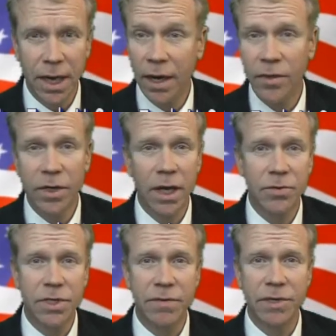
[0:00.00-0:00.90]
And other
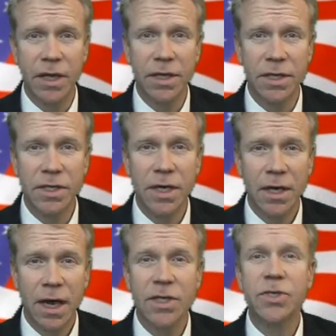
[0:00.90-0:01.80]
countries have done this.
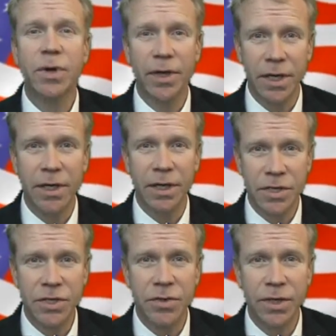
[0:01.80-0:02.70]
Australia did
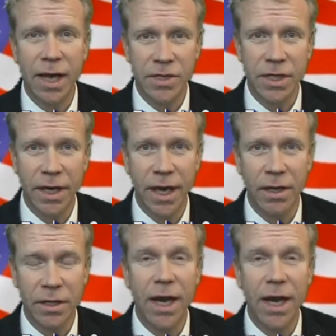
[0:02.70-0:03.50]
this in 2008,